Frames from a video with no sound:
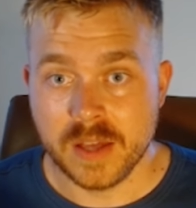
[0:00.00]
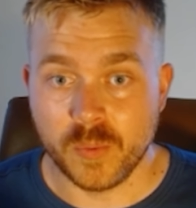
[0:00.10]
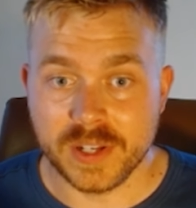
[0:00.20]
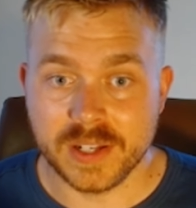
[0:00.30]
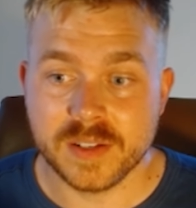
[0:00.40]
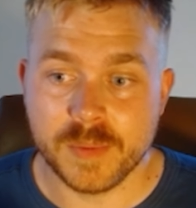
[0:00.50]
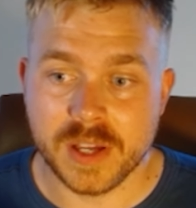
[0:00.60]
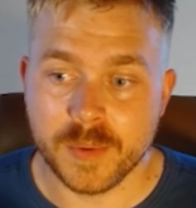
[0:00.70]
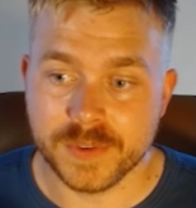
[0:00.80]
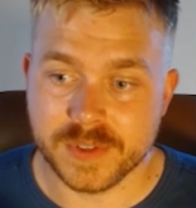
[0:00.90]
We need to be
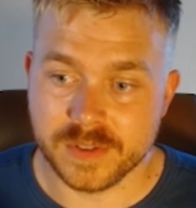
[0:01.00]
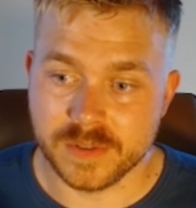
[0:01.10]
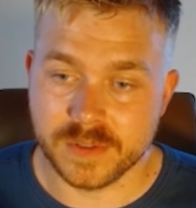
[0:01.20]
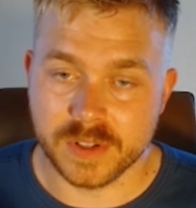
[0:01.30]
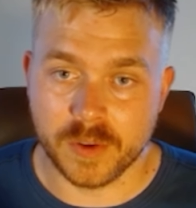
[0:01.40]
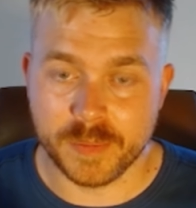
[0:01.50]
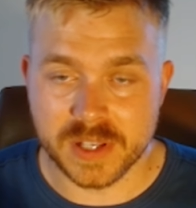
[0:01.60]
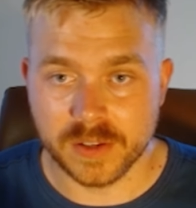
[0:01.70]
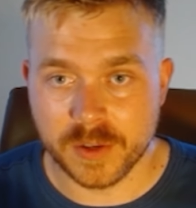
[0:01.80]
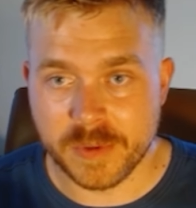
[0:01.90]
able to, be a
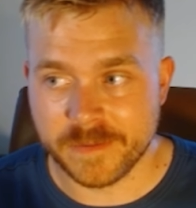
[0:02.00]
little bit